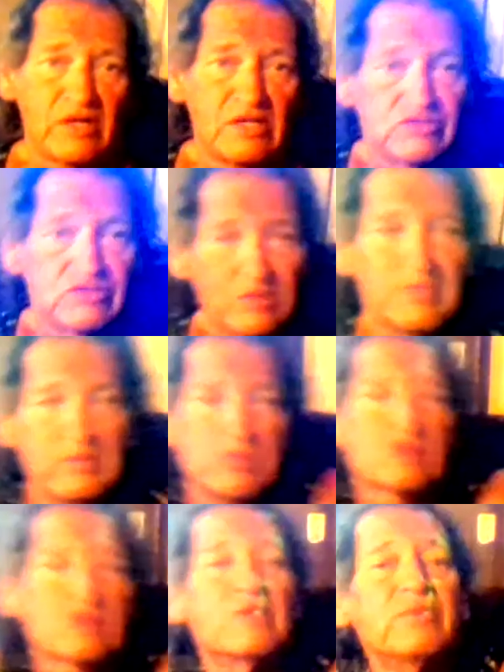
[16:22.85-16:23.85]
Some people are
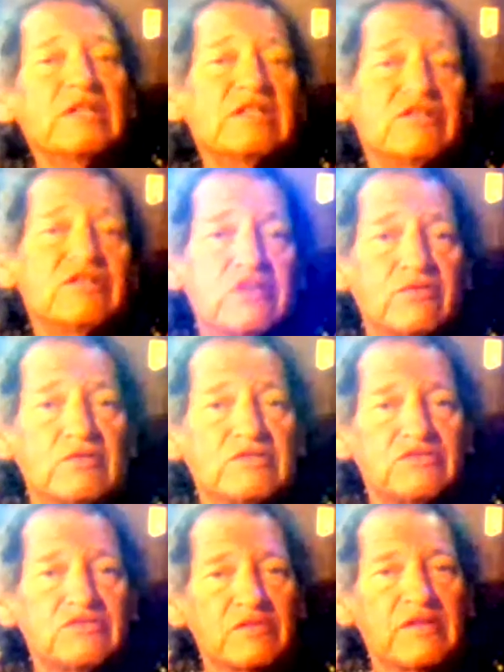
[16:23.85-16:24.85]
completely
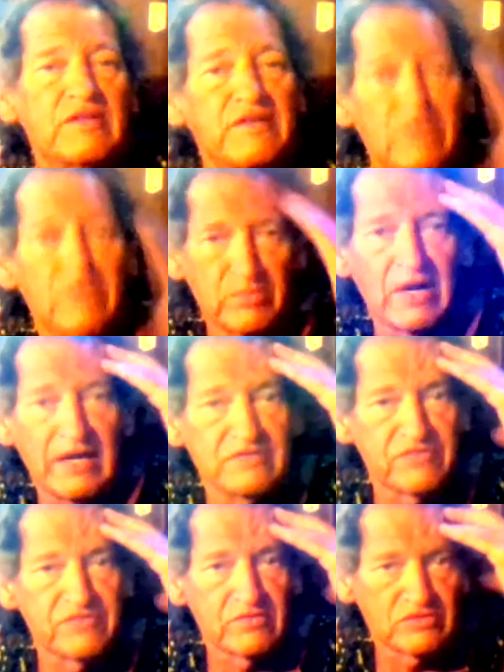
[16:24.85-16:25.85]
genderless in their minds.
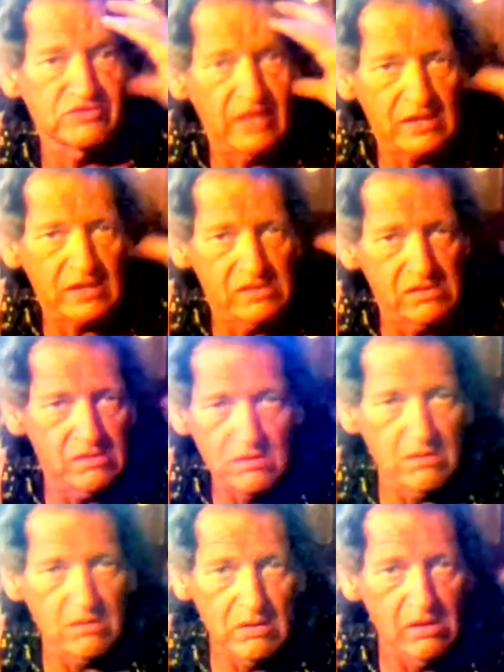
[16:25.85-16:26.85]
They're just like,
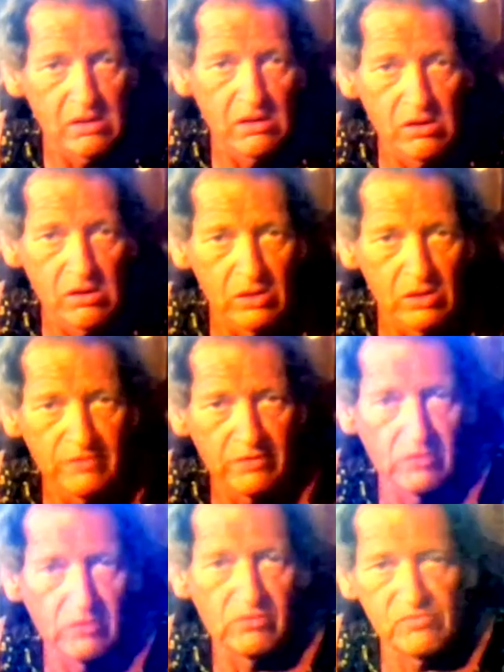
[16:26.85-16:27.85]
their